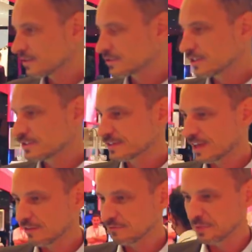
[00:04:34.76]
so it's
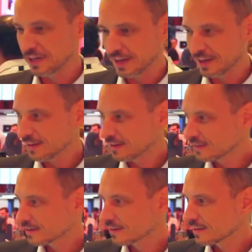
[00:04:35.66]
self-picking,
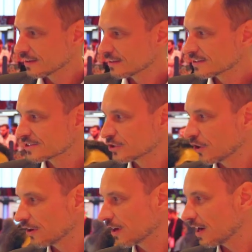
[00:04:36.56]

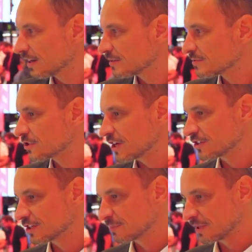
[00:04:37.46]
storing items,
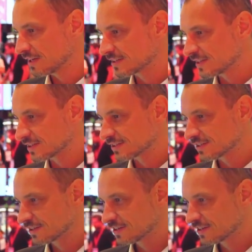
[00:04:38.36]
changing places.